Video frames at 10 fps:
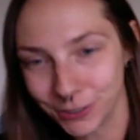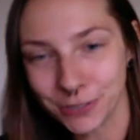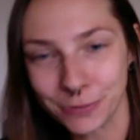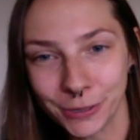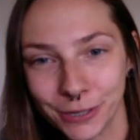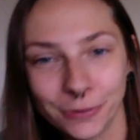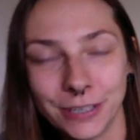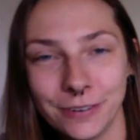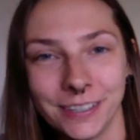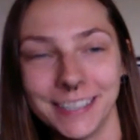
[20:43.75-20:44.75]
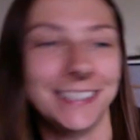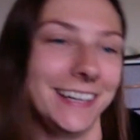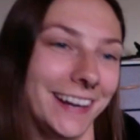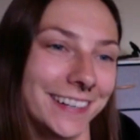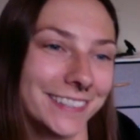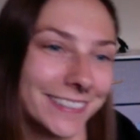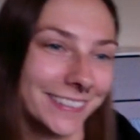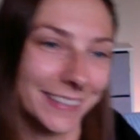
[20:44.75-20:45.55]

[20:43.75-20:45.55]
you were when you were a teenager,